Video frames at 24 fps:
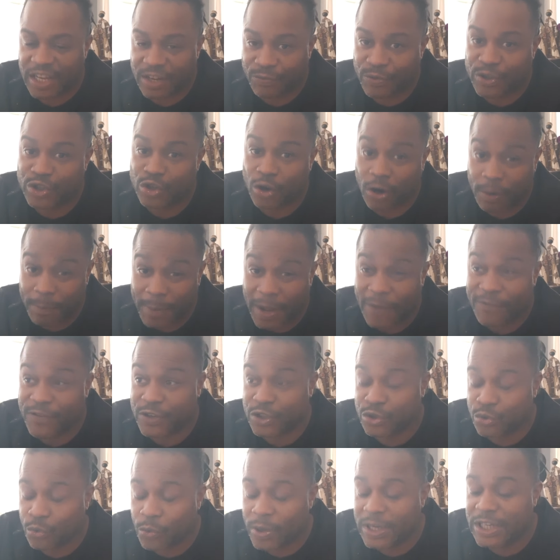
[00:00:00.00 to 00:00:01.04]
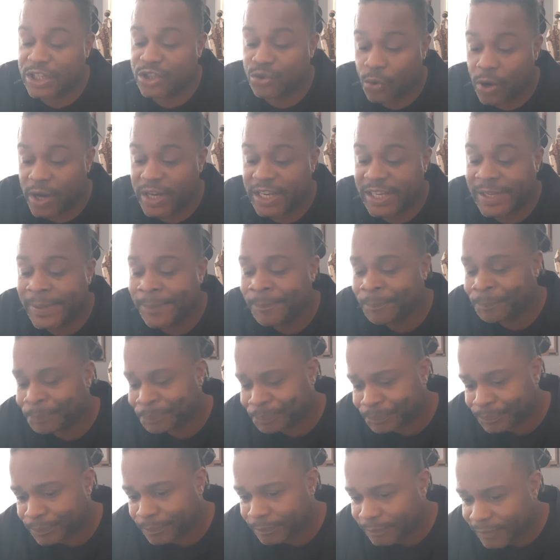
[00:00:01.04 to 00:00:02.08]
If we're talking about for 2020
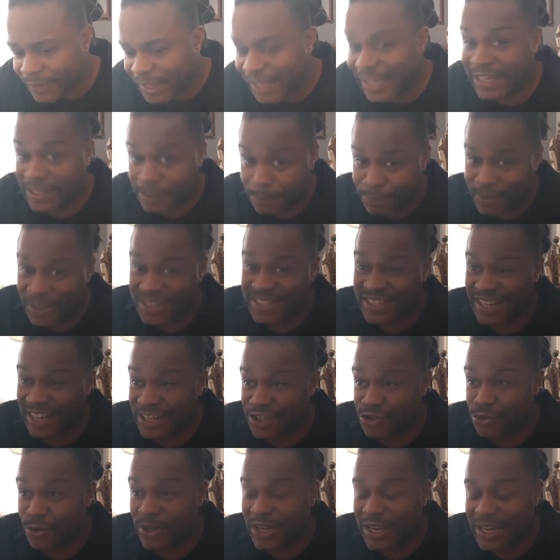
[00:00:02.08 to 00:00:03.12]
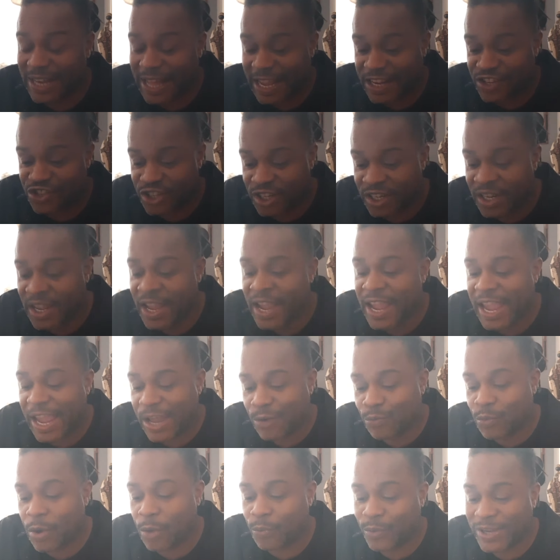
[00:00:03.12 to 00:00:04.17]
and the presidential election and
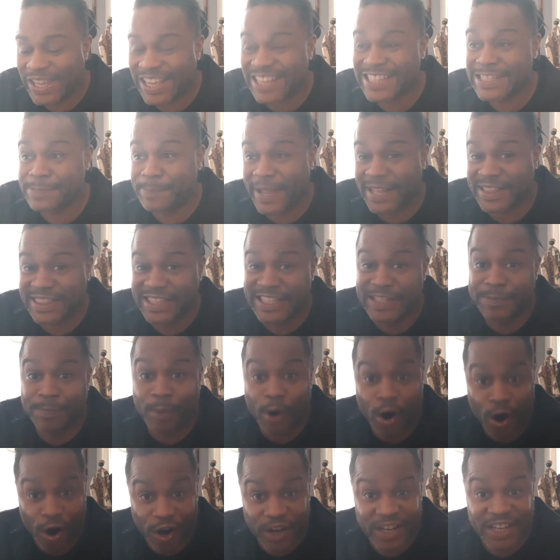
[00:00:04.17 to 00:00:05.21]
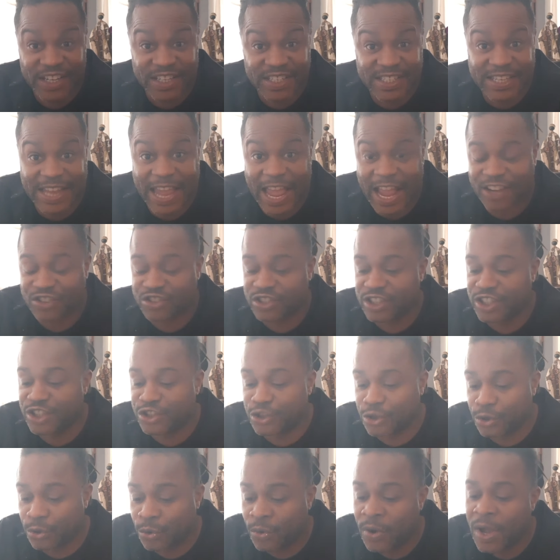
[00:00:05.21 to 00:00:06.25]
what we expect these parties to actually
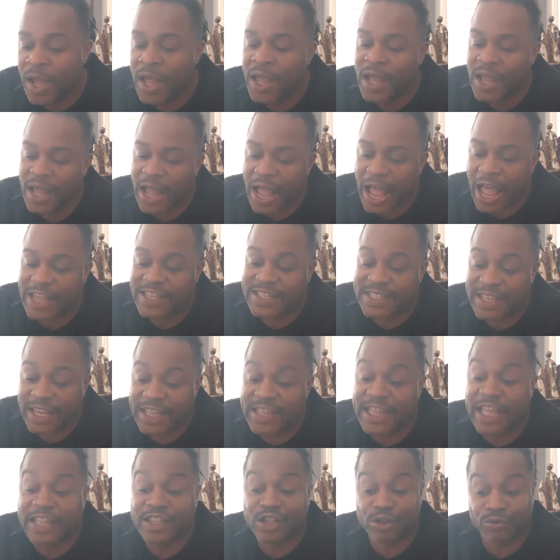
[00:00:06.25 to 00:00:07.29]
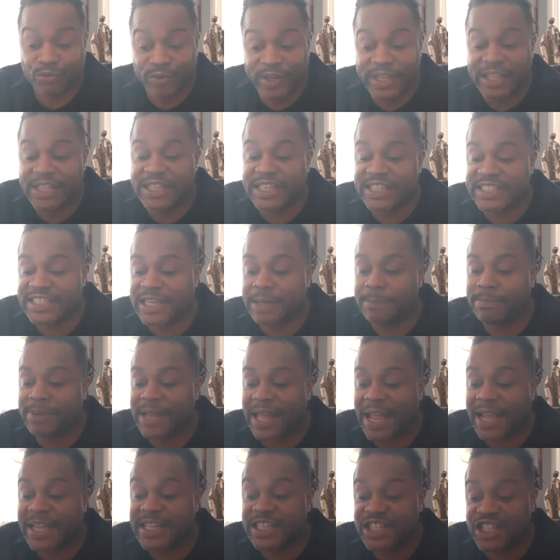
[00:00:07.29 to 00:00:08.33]
do, I say that the realistic
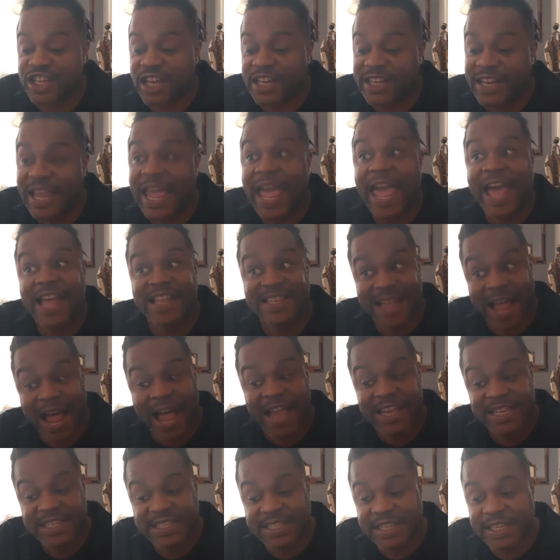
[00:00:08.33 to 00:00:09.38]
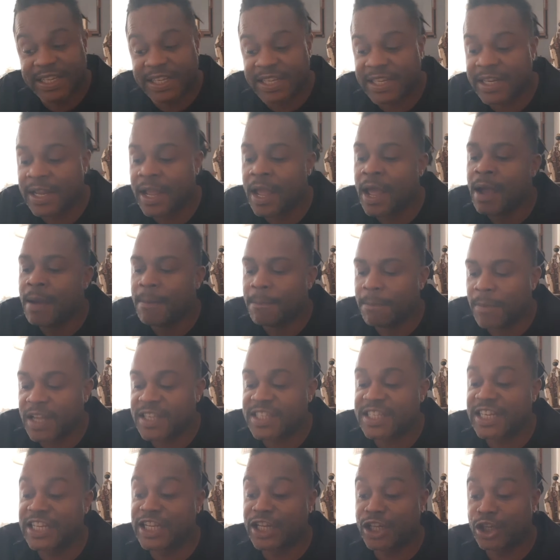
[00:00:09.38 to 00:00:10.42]
black agenda, as I see it,
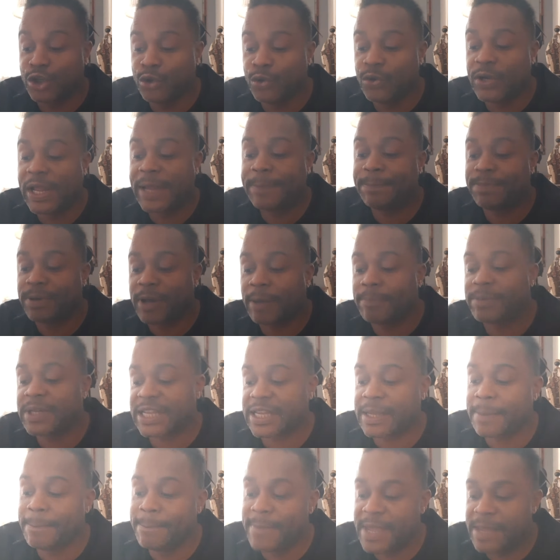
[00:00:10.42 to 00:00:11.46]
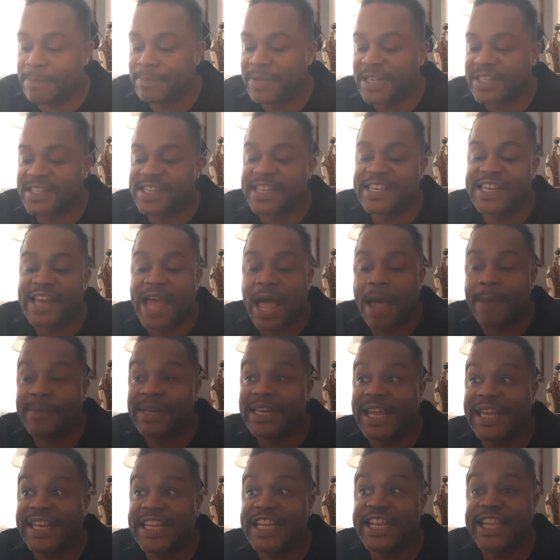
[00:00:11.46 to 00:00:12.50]
must include a public commitment to
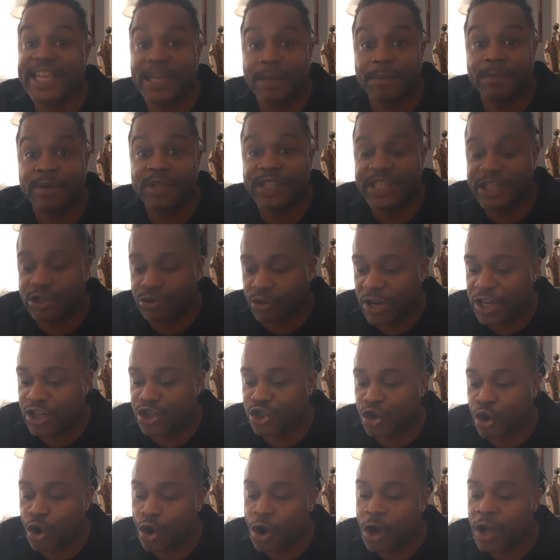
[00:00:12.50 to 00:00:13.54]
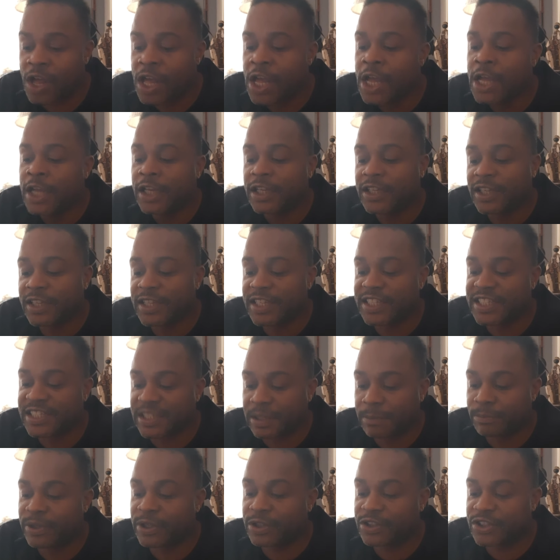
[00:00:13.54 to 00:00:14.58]
nominating Kimberly Crenshaw to the
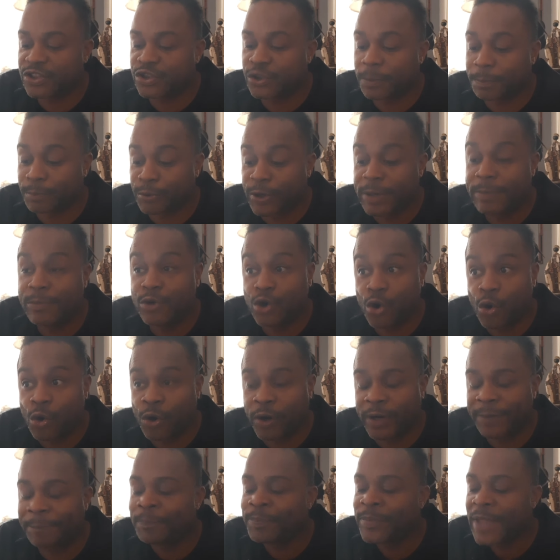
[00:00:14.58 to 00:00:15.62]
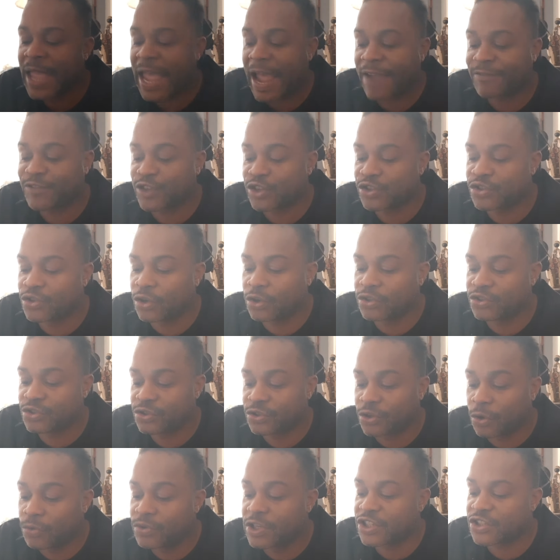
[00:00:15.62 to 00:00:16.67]
Supreme Court after
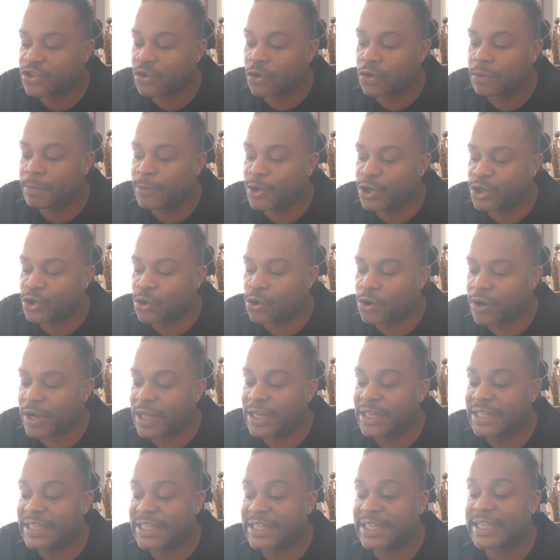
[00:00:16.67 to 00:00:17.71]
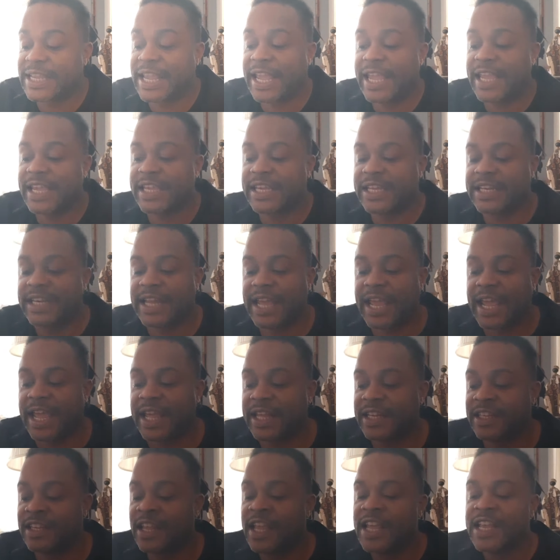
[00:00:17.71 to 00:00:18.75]
Sonia Sotomayor, Alina Kagan,
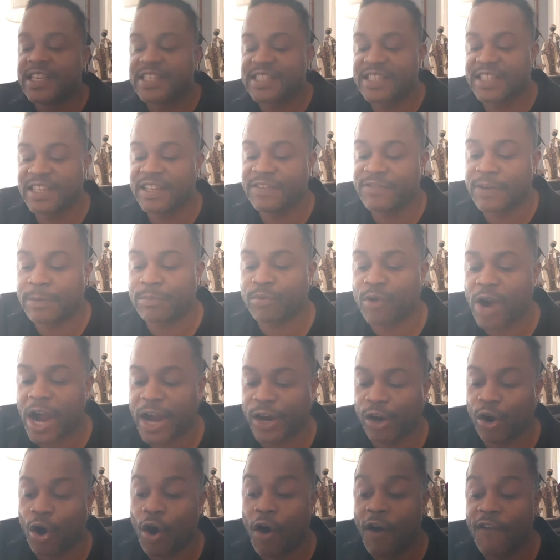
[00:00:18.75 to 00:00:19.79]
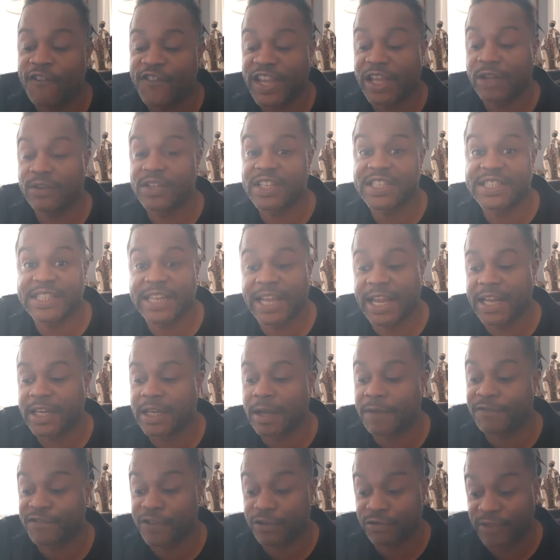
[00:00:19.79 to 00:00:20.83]
and Stephen Breyer all failed to stand
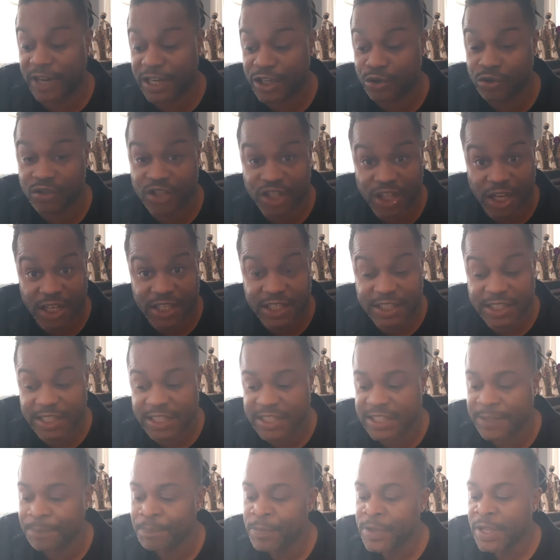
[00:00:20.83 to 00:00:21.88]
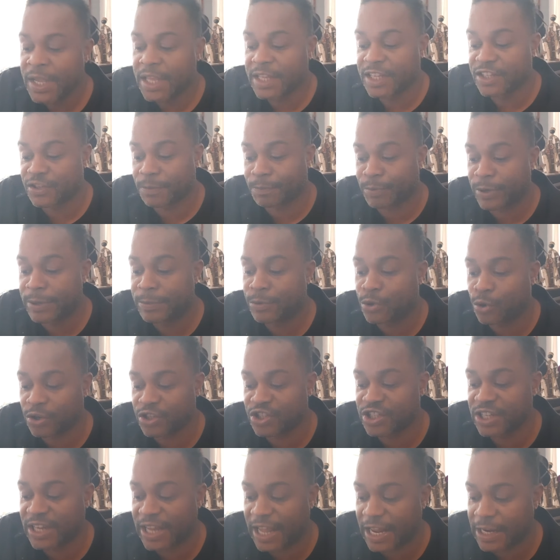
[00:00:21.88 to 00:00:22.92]
up for racial justice in the Supreme Court's
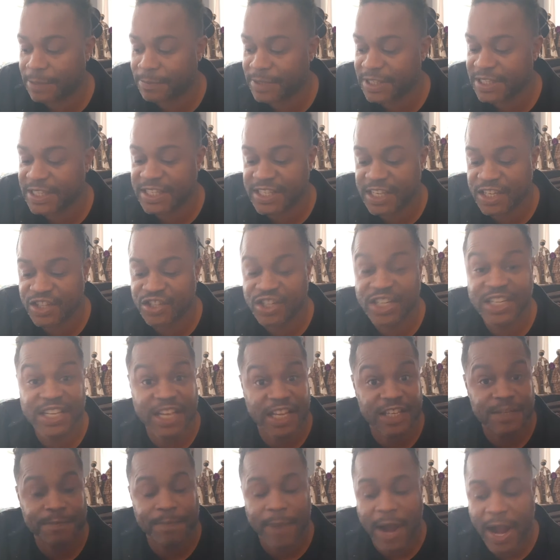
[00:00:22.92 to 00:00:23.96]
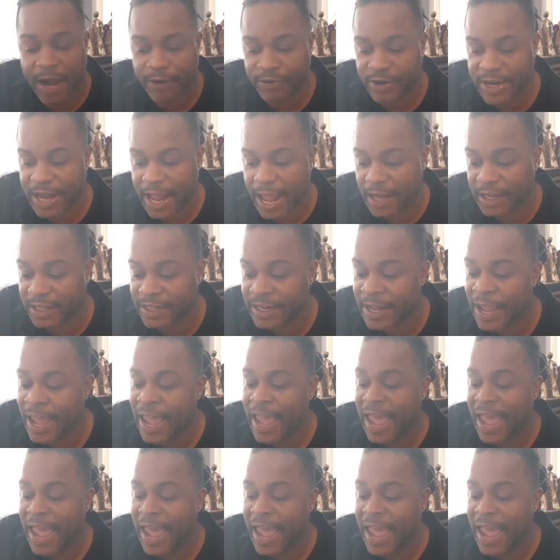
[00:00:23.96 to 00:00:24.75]
unanimous decision against Byron Allen.